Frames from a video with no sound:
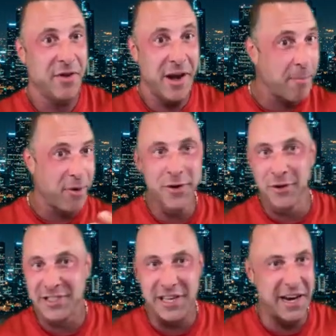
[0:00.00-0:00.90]
They're not
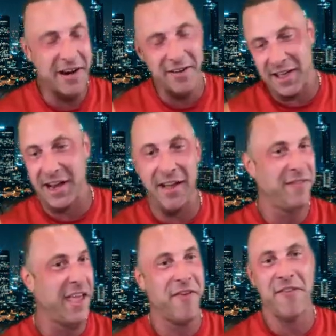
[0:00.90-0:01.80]
producing it in like an
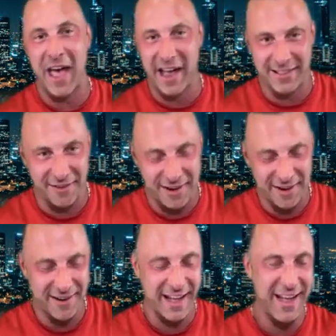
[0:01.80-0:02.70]
FDA factory,
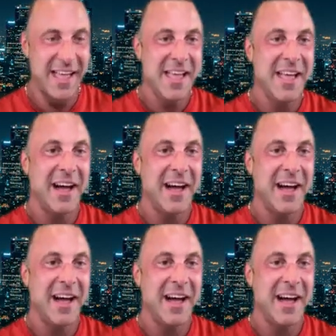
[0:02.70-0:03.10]
okay?